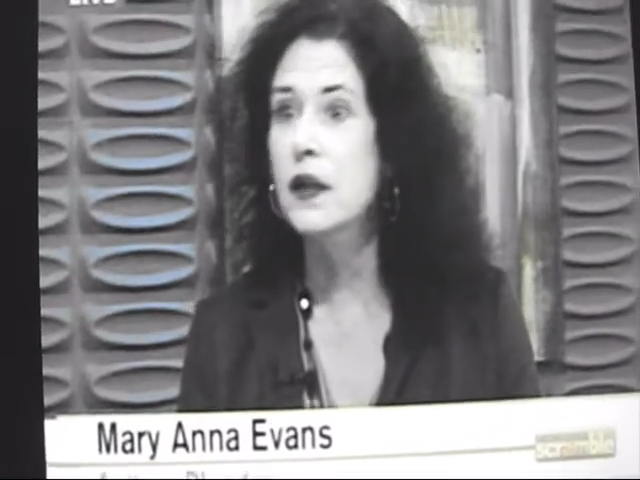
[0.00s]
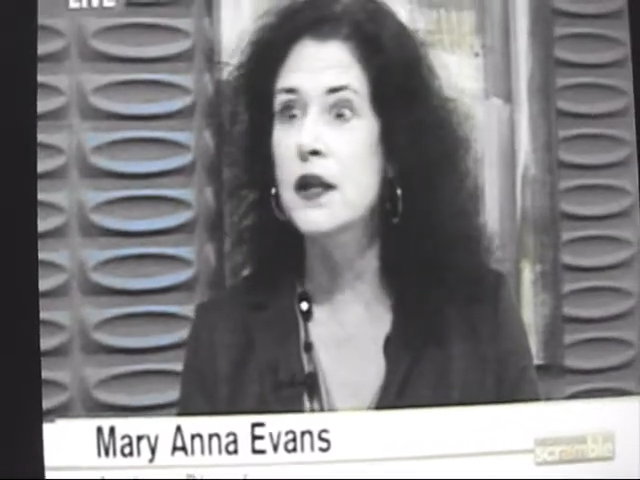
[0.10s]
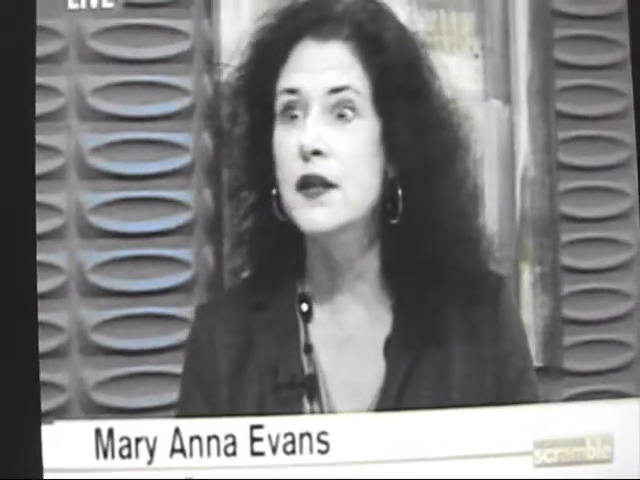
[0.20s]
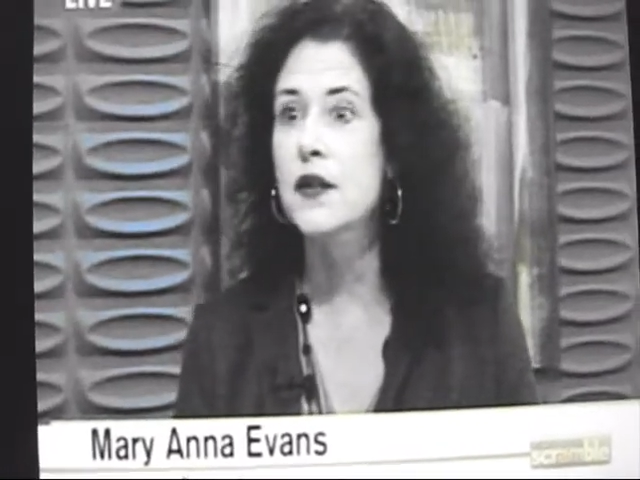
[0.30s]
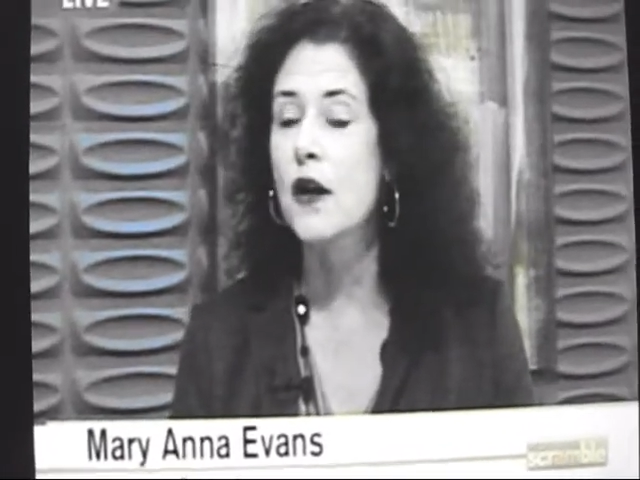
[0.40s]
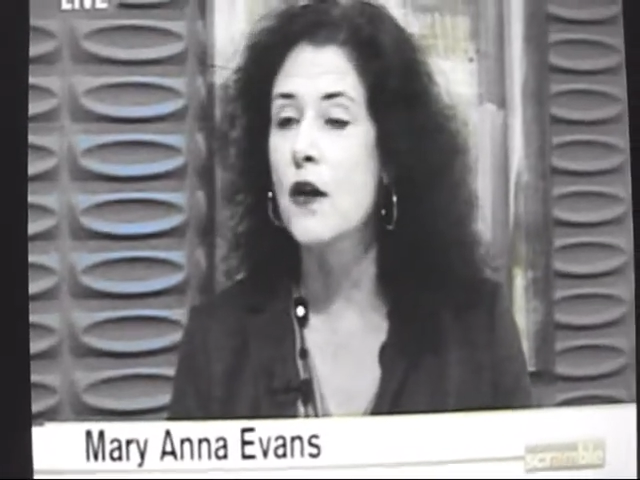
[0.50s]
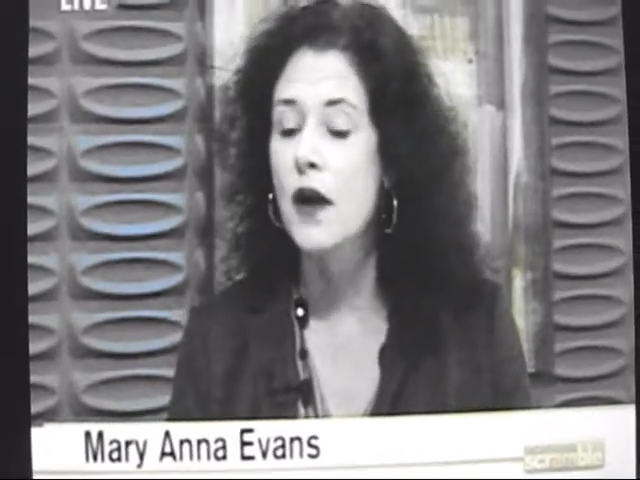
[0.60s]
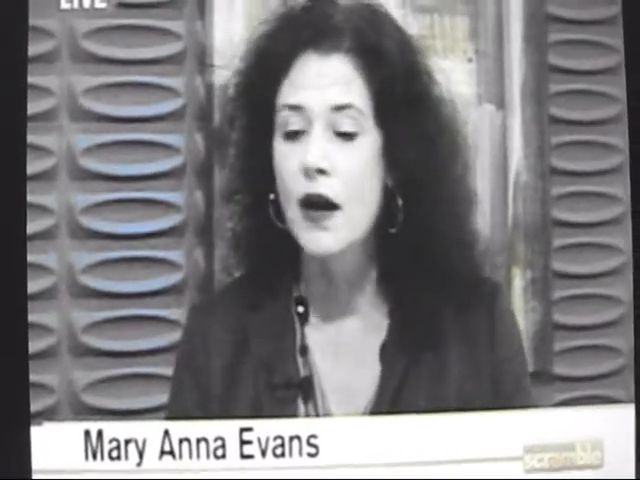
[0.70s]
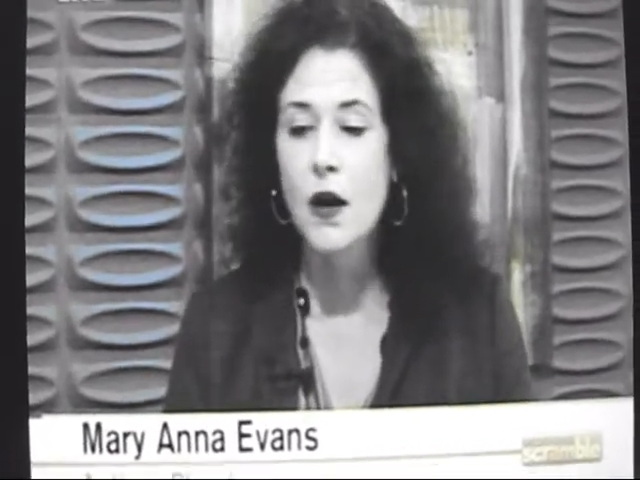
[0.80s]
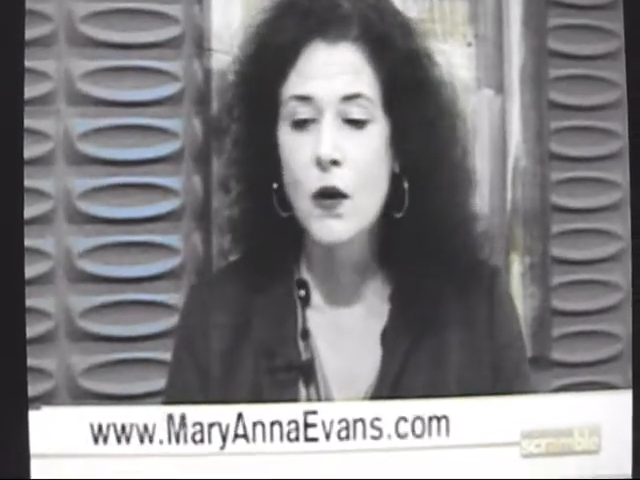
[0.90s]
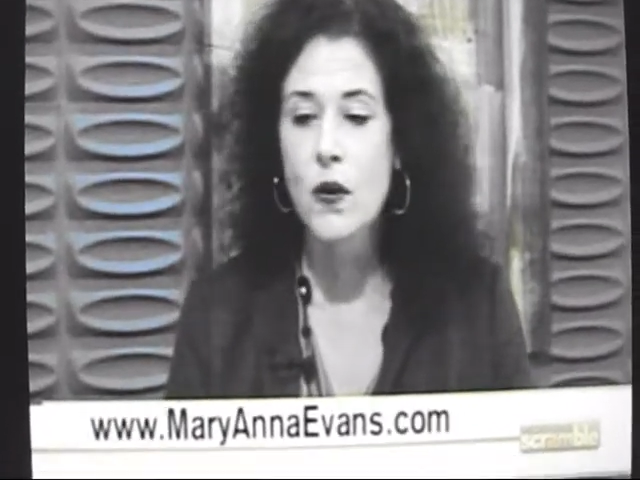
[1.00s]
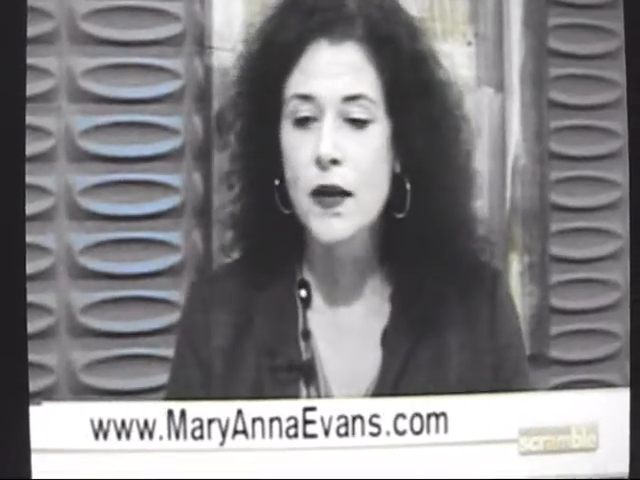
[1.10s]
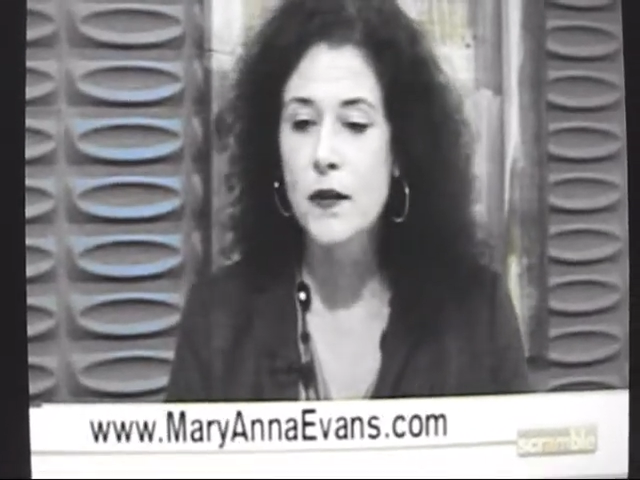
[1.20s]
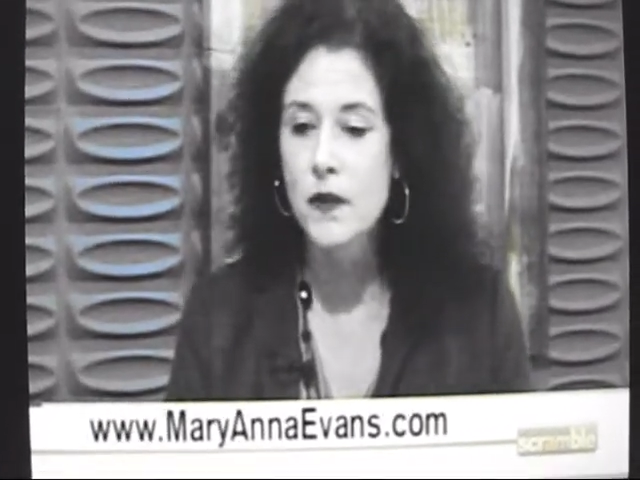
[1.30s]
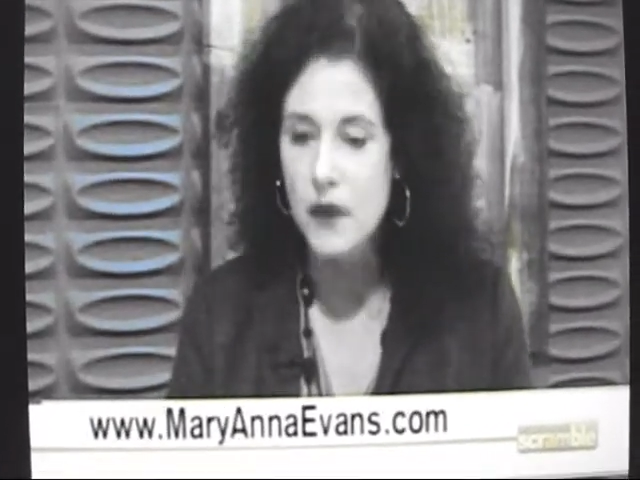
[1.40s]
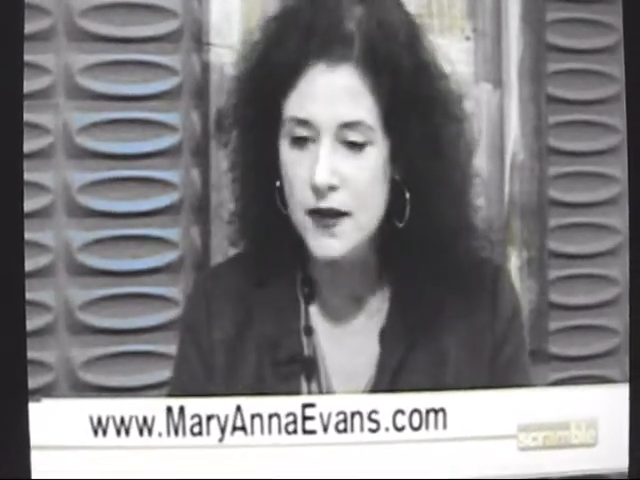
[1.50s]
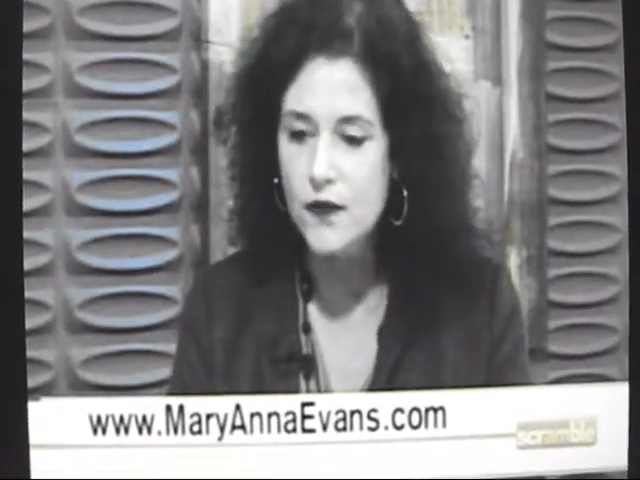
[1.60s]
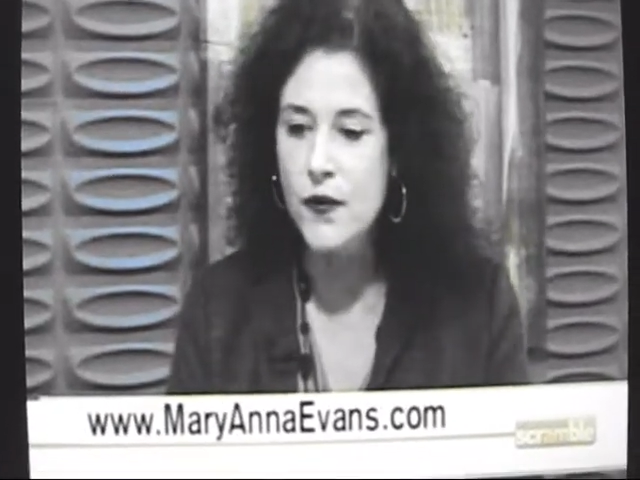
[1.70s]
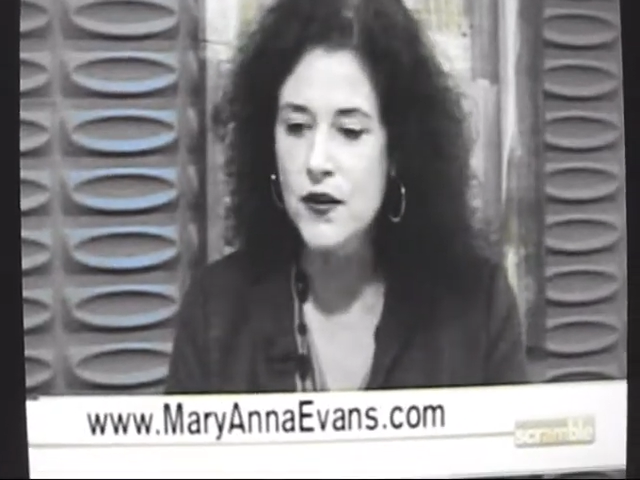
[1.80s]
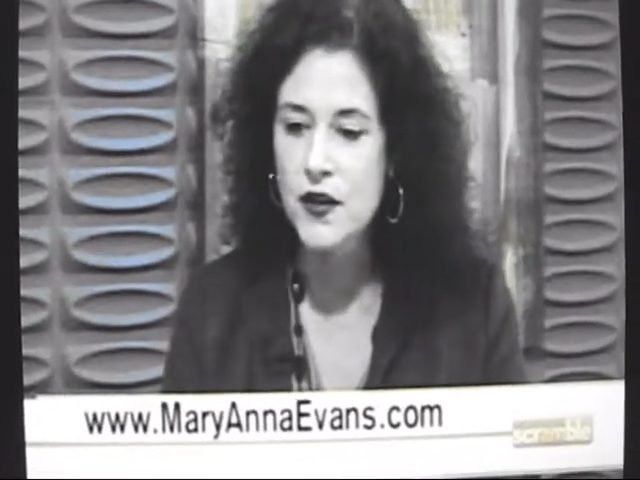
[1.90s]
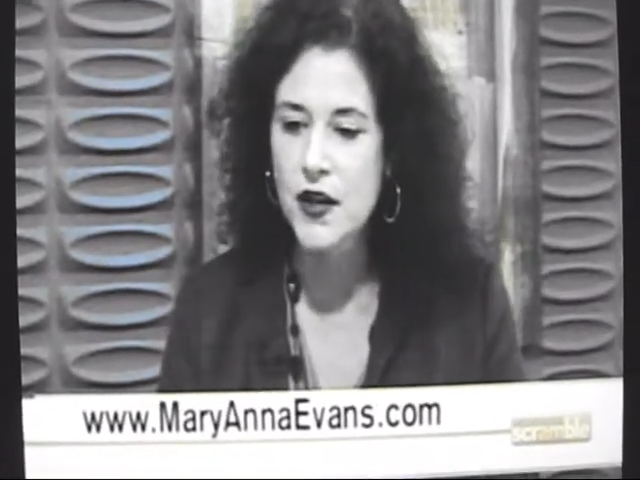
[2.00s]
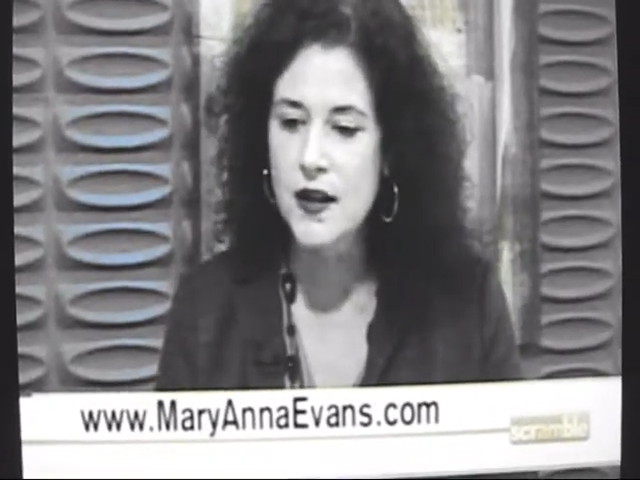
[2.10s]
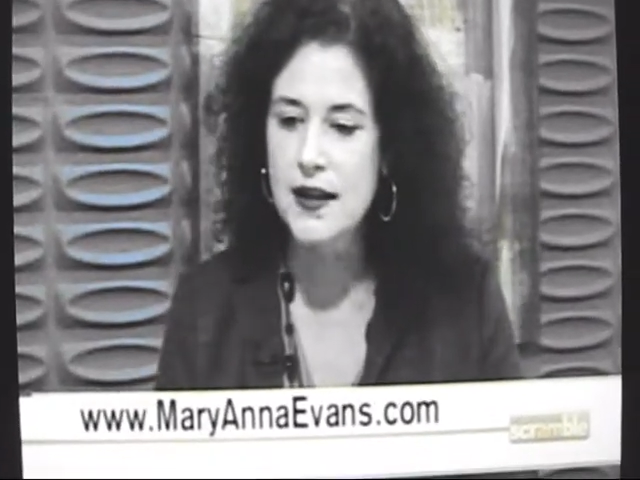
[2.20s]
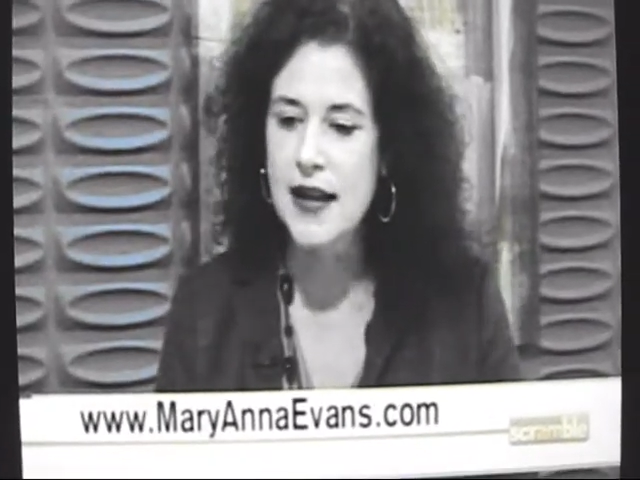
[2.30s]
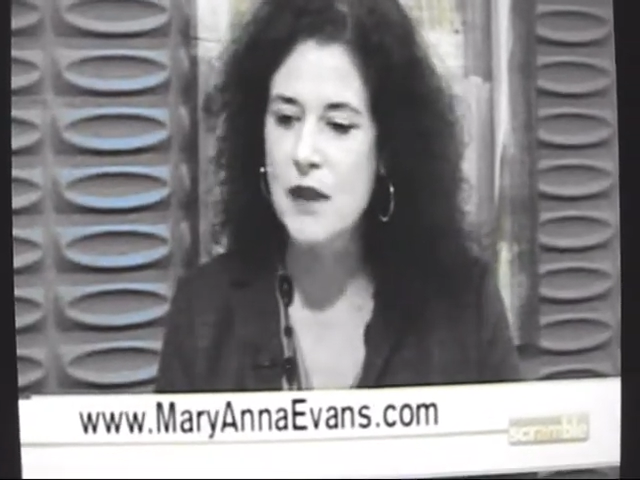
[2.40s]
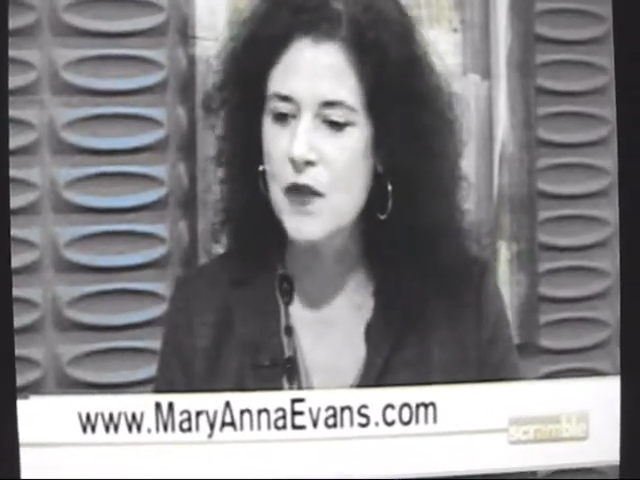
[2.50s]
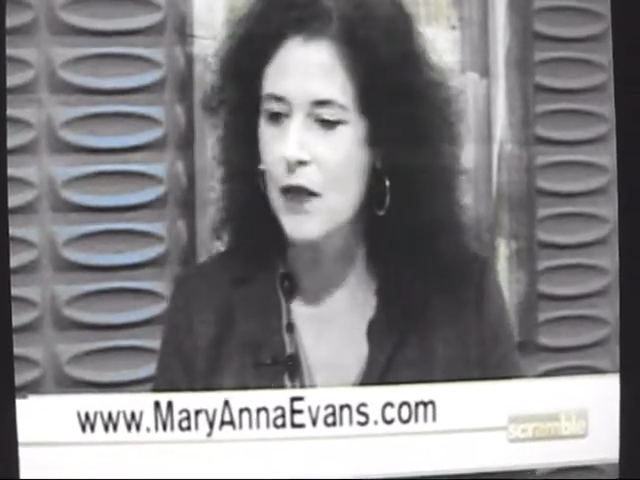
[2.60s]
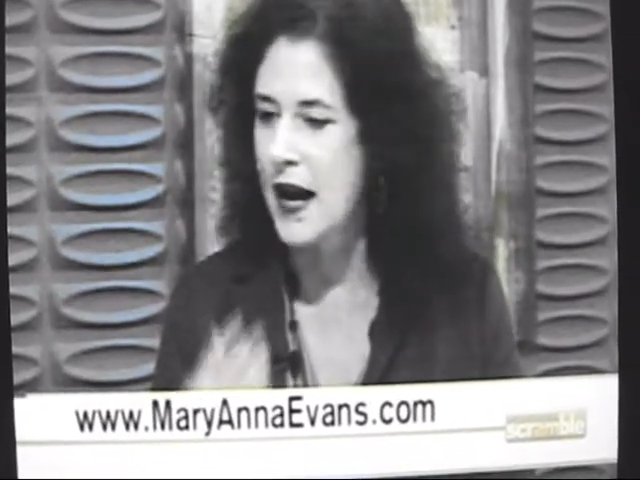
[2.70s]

And so when this first series came up,